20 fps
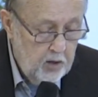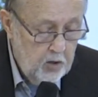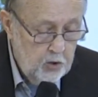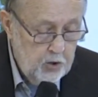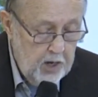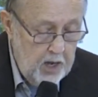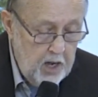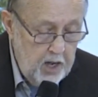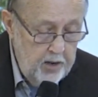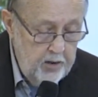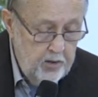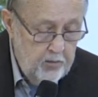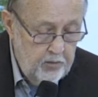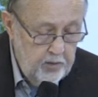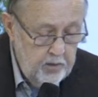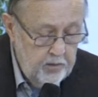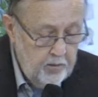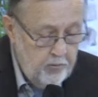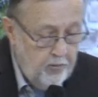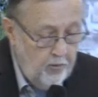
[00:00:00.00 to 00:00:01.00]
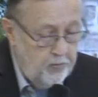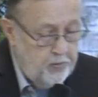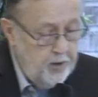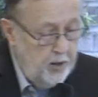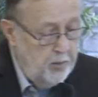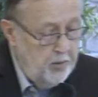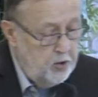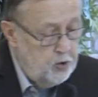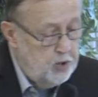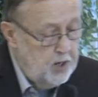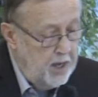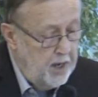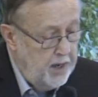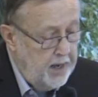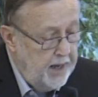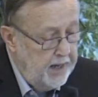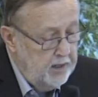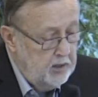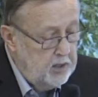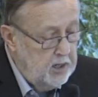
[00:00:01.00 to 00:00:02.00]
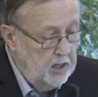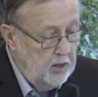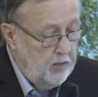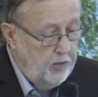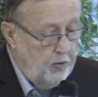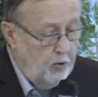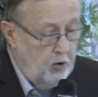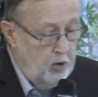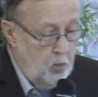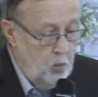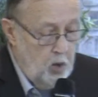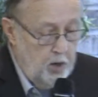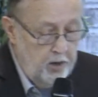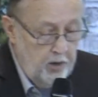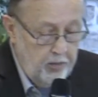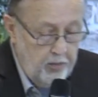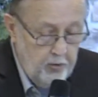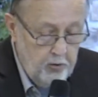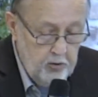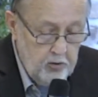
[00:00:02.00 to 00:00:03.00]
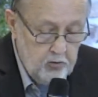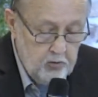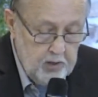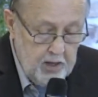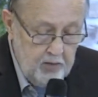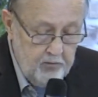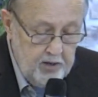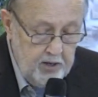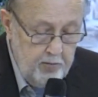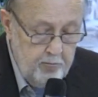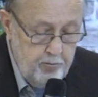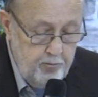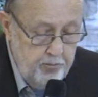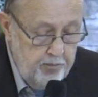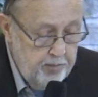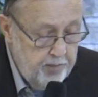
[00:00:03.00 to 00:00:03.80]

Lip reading: John 19:31-37.